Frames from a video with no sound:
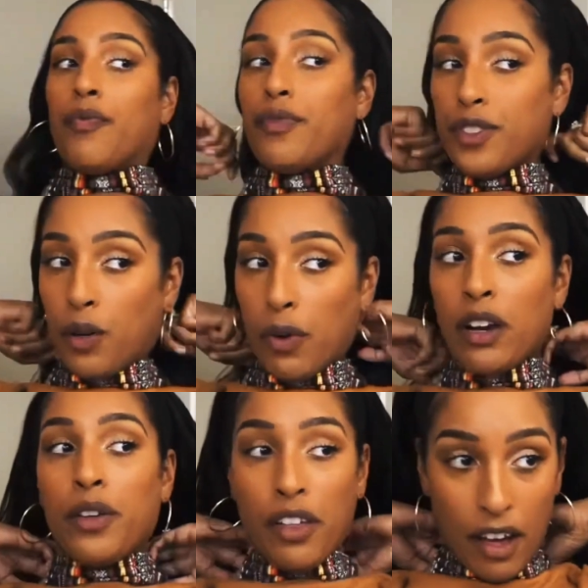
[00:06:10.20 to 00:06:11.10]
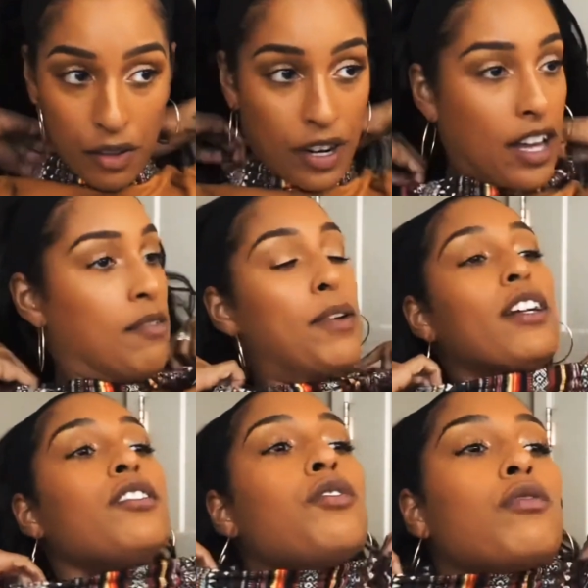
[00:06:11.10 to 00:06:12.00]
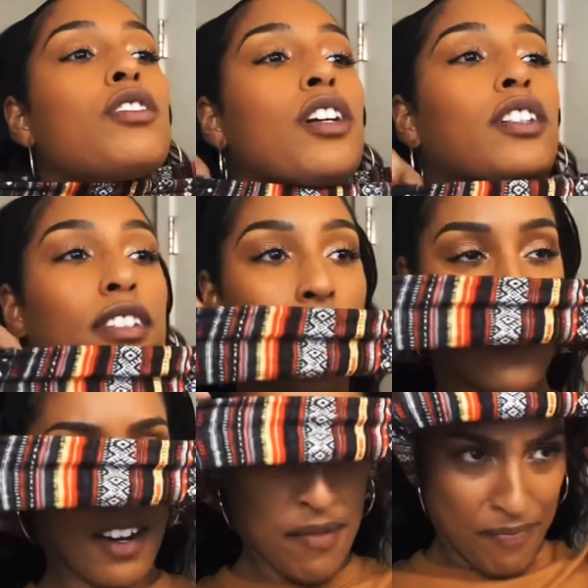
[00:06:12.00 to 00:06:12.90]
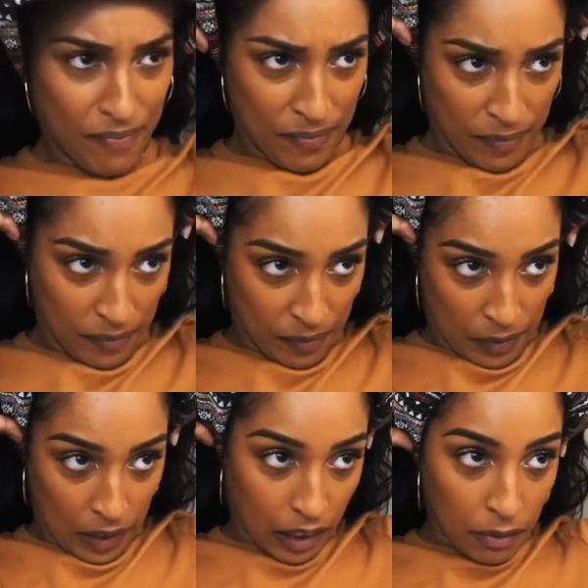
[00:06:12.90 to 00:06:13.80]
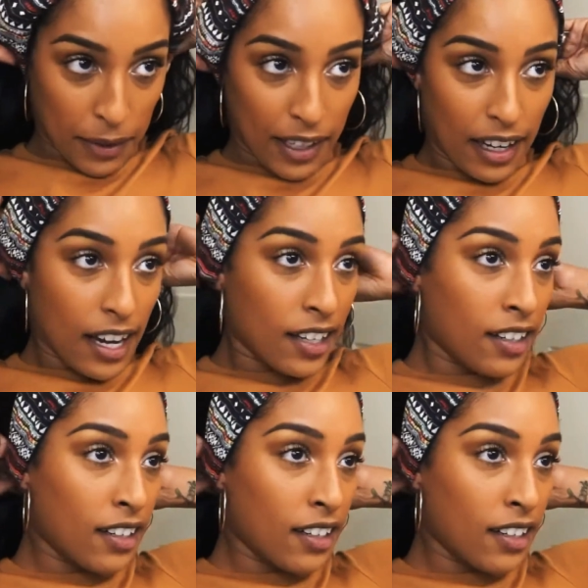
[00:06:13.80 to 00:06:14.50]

to wear it with other headbands, you would just take it up, put it on,